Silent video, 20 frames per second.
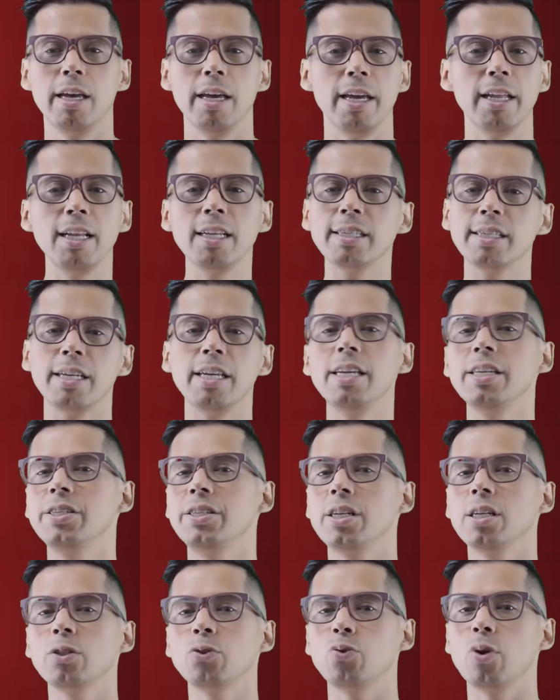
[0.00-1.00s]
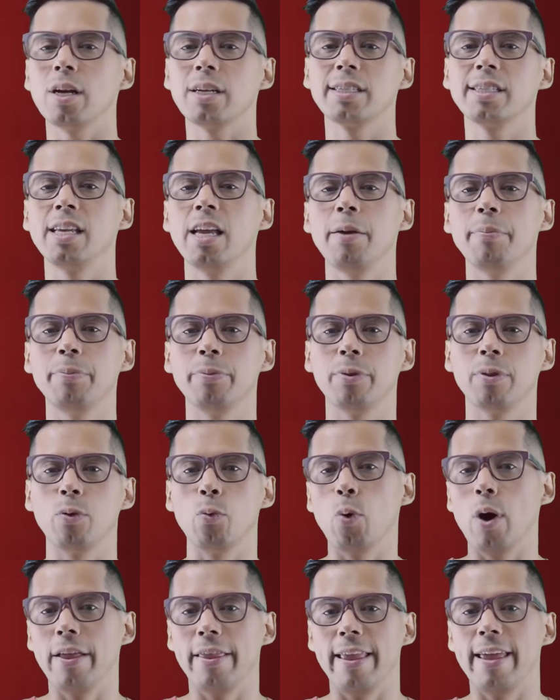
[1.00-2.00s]
it is easier to accept
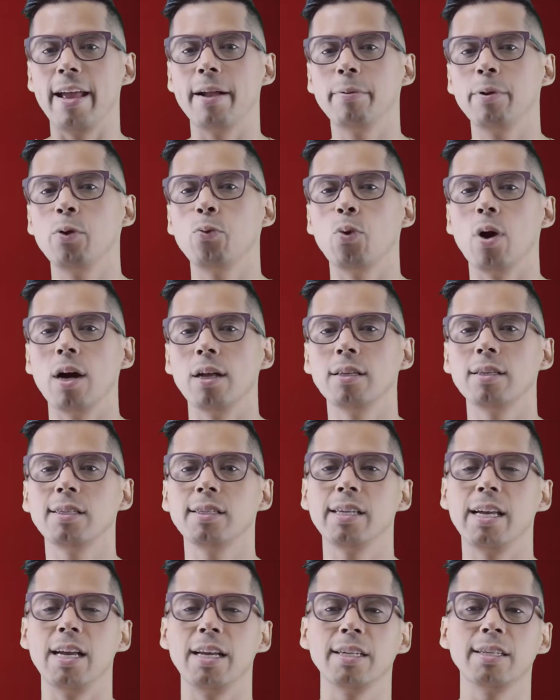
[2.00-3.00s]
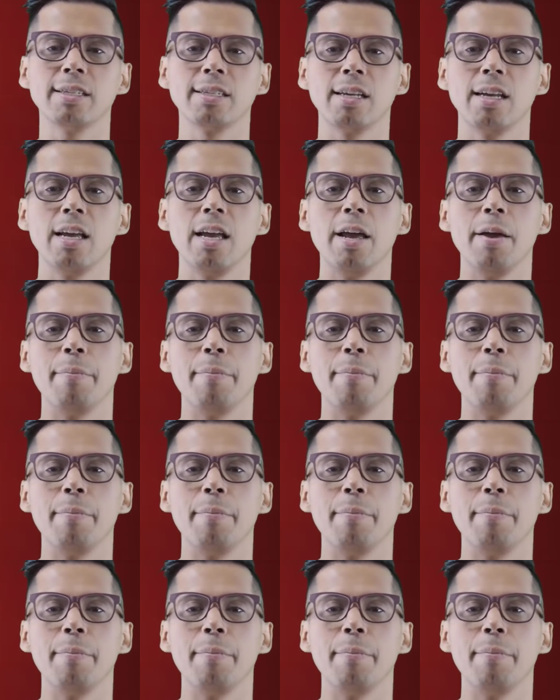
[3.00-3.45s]
what everyone says